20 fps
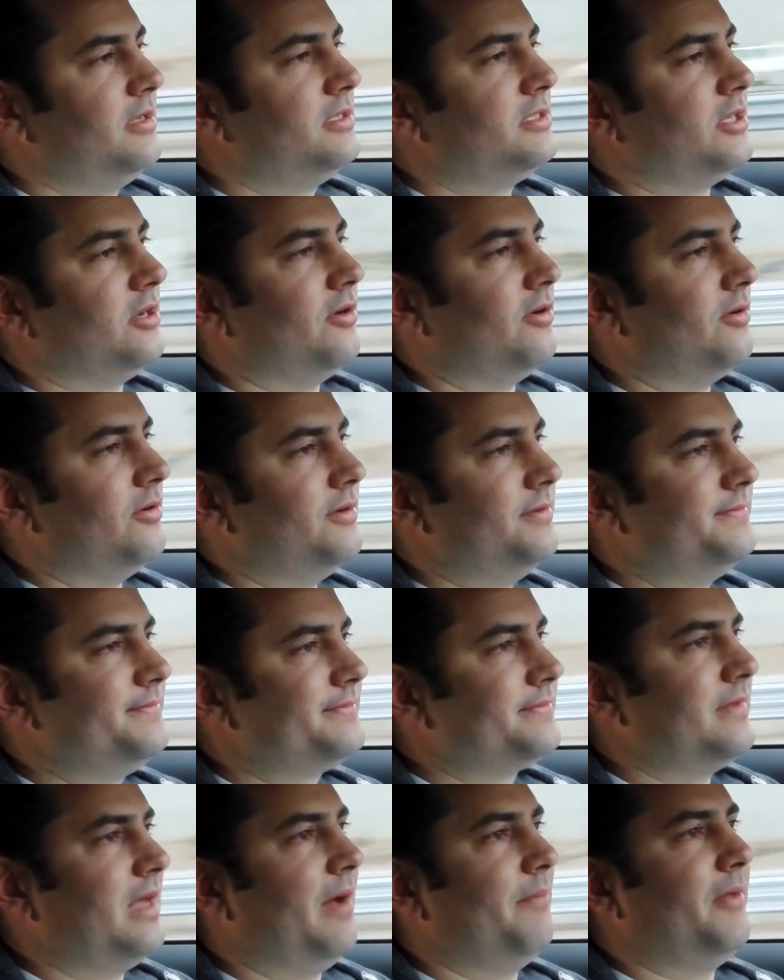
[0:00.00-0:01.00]
so
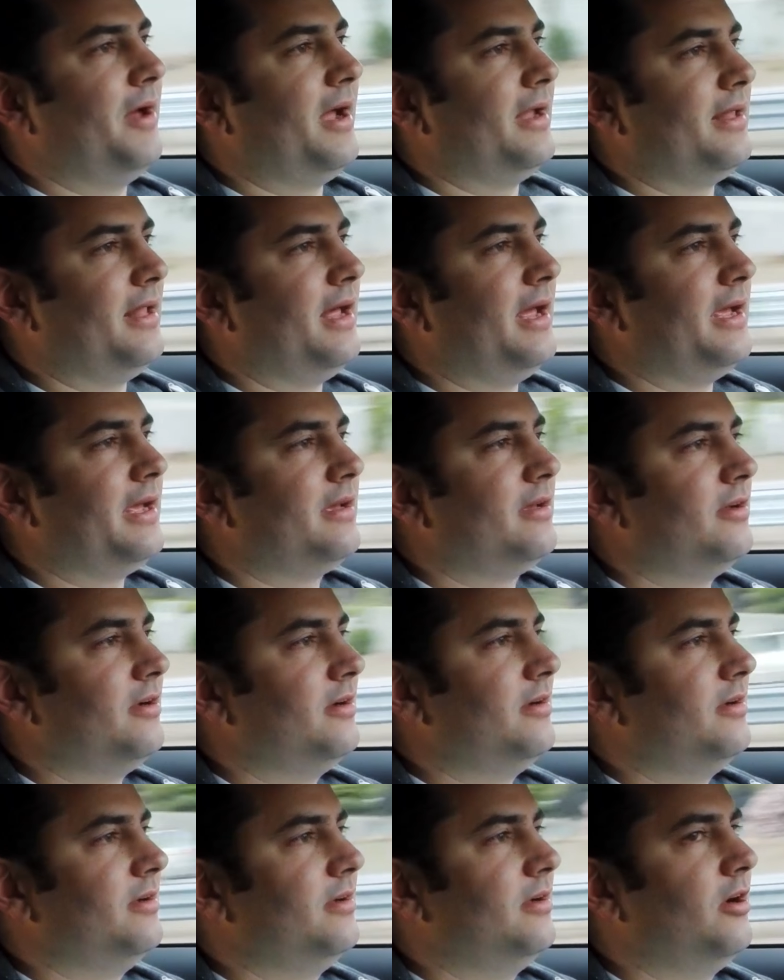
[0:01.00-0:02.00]
I'm not like
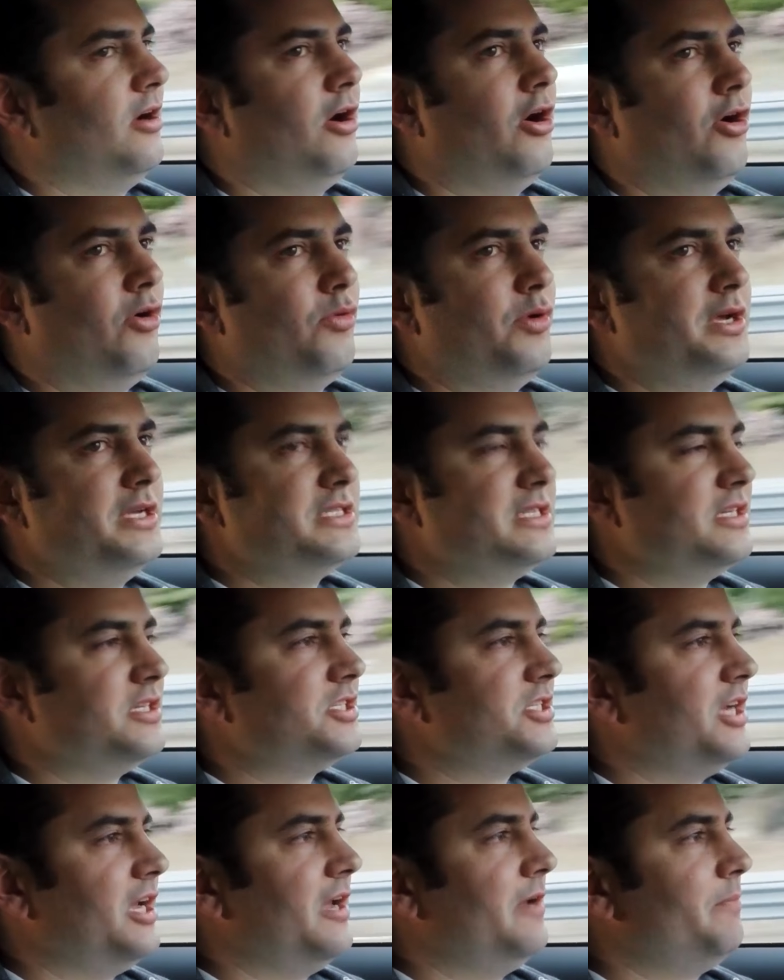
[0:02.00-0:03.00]
always in
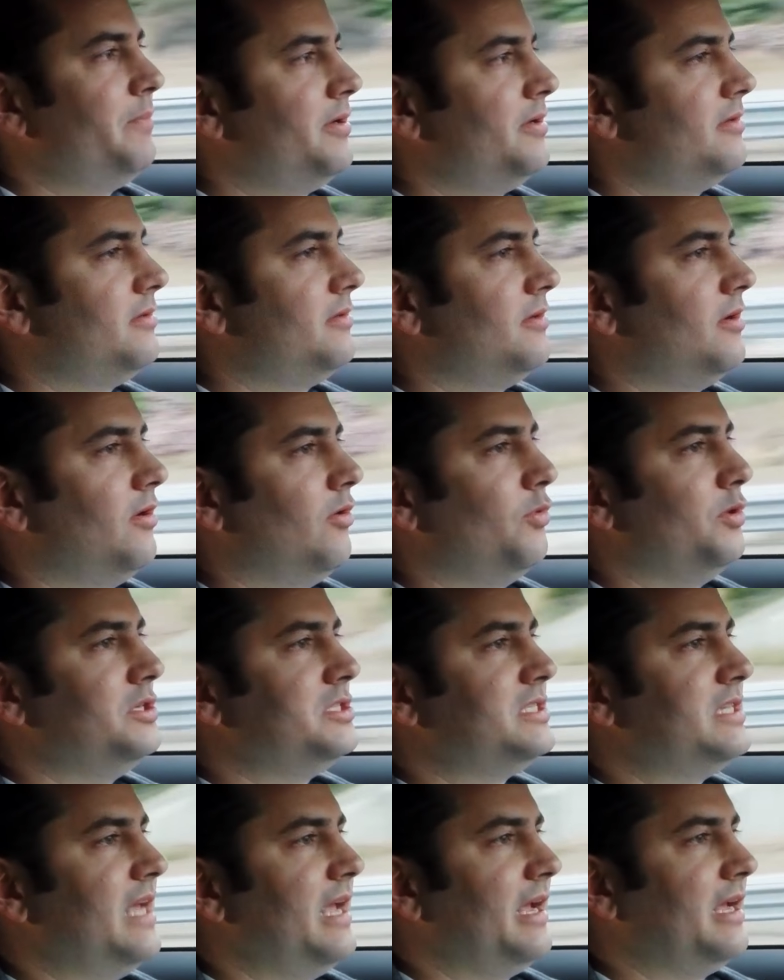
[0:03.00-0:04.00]
shape, always
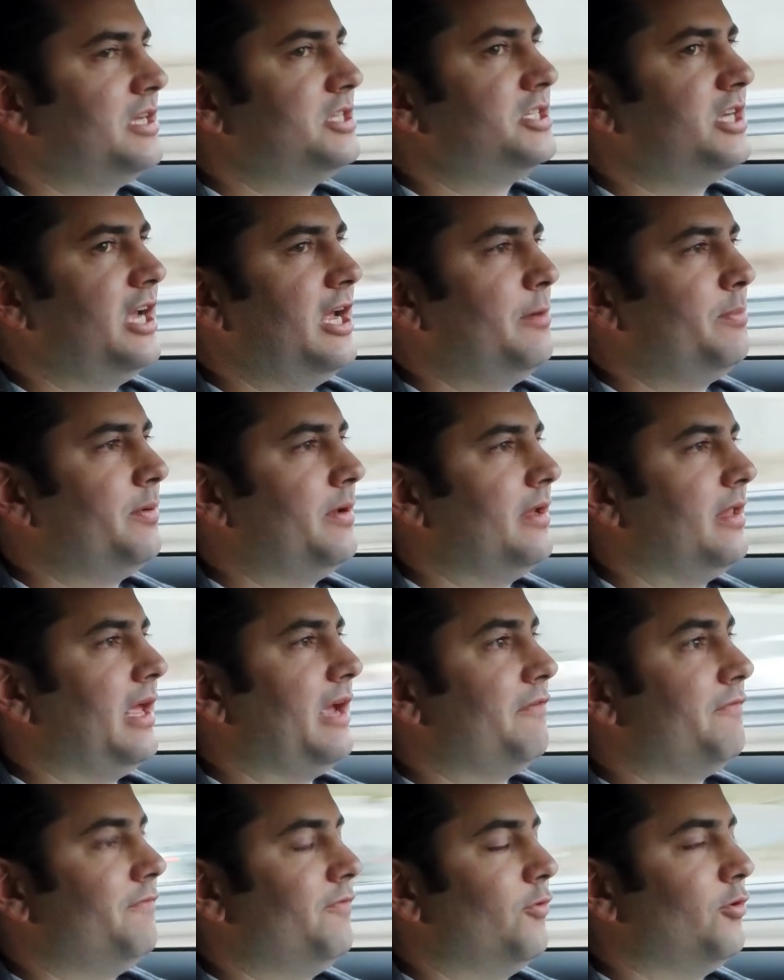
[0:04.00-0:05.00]
staying in shape and
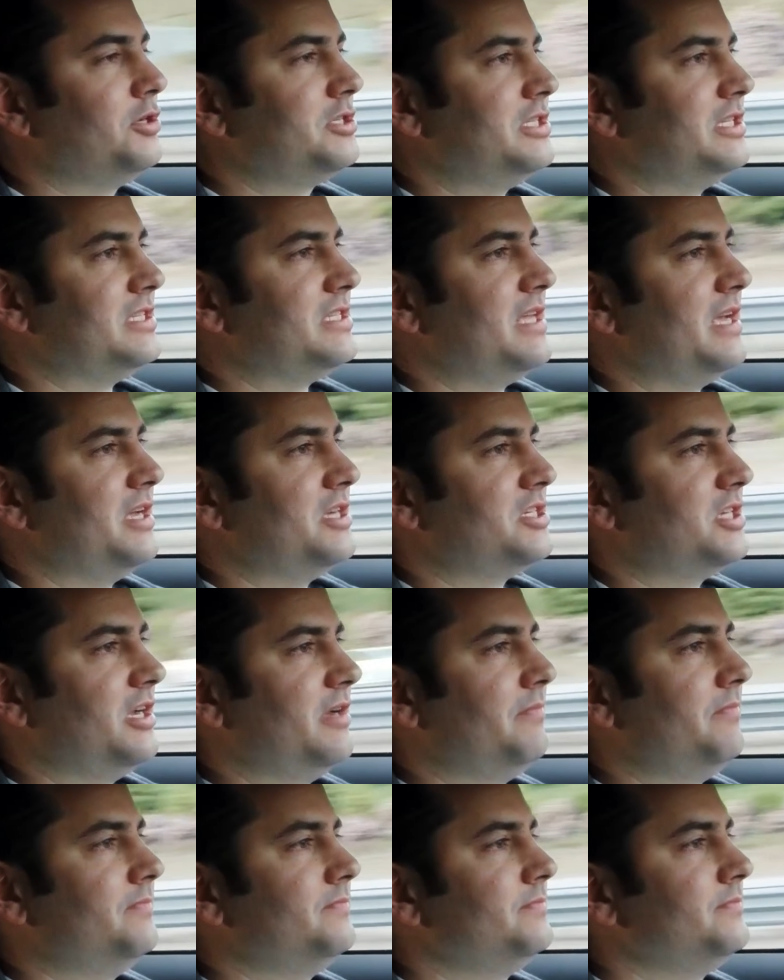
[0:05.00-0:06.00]
like forced to stay in
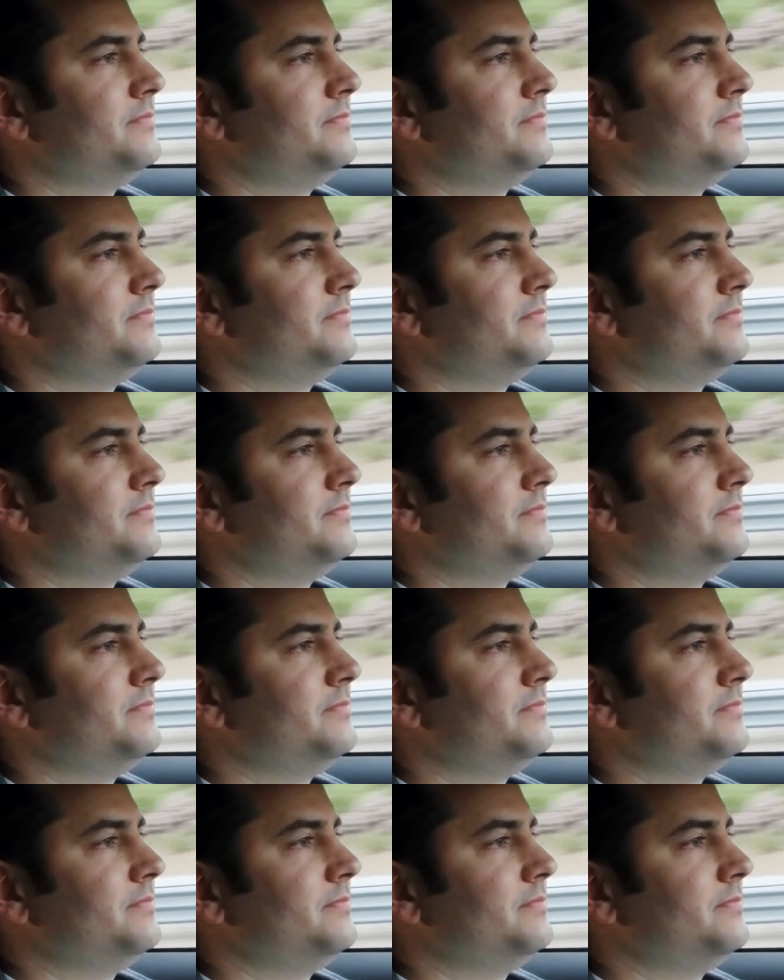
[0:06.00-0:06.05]
shape.